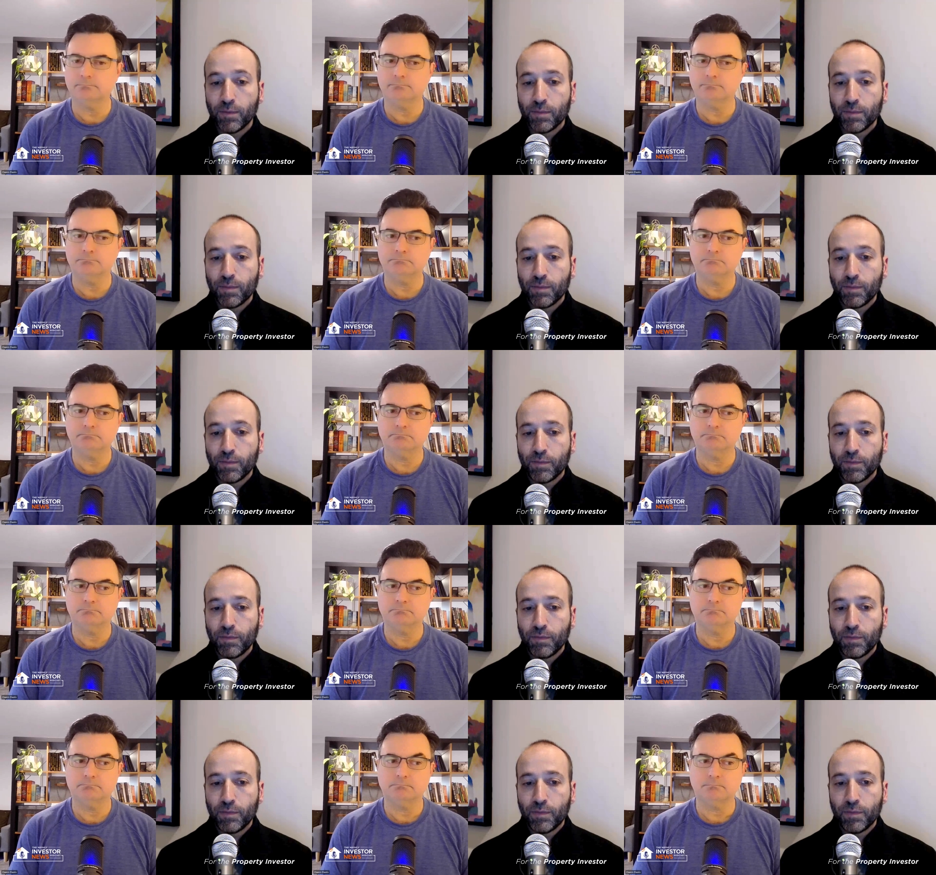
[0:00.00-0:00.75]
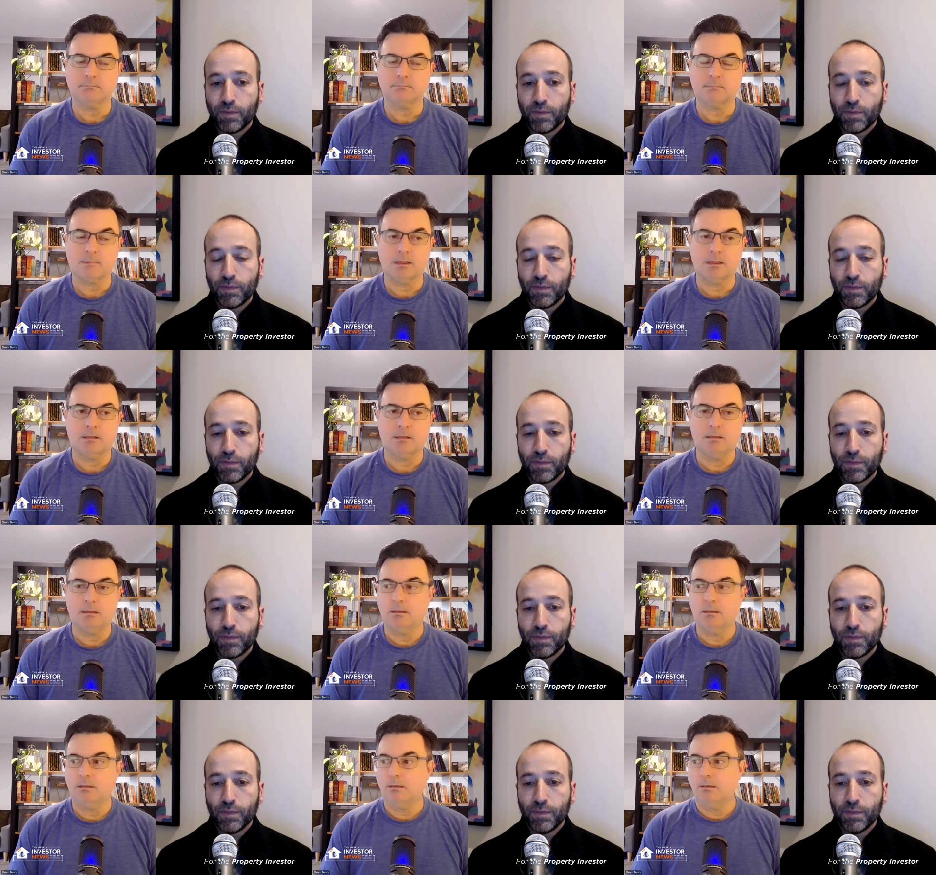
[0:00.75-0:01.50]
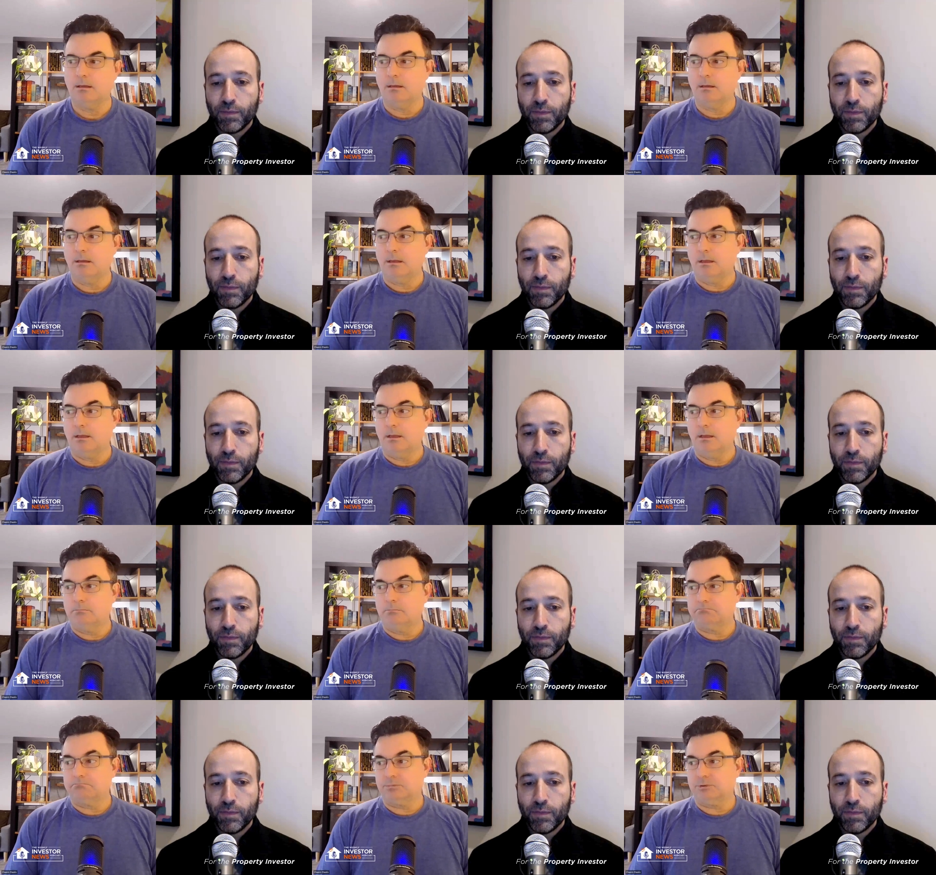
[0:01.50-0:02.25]

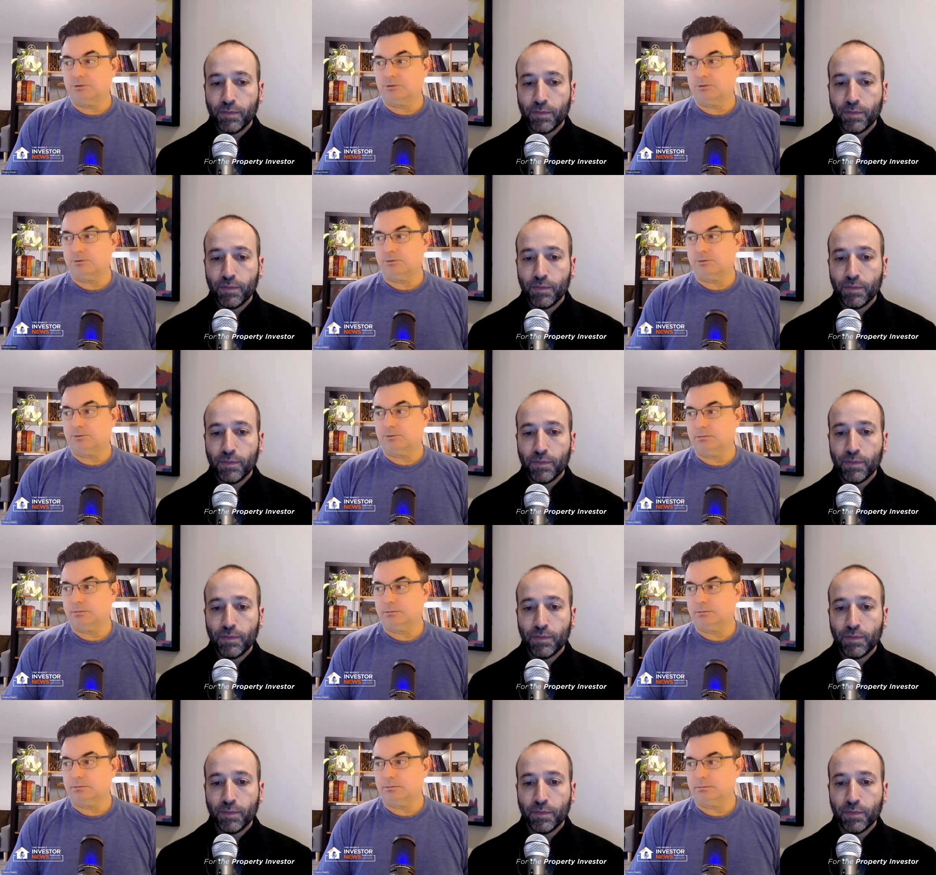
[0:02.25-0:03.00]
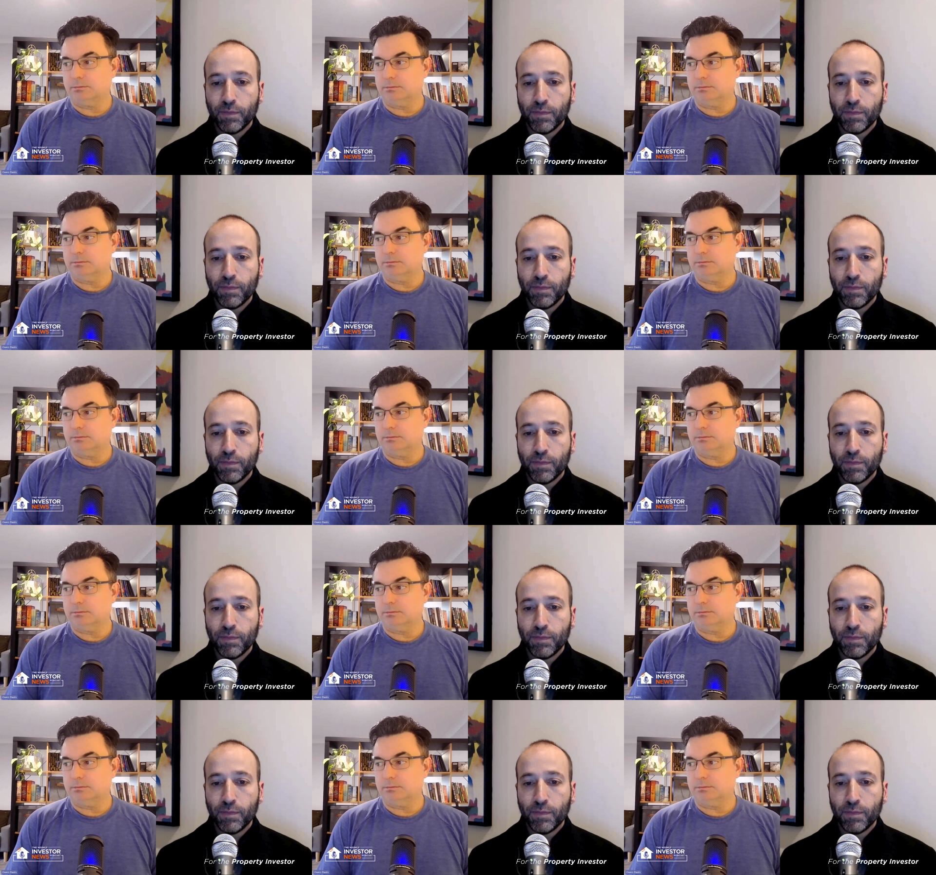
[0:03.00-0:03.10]
Nothing is said.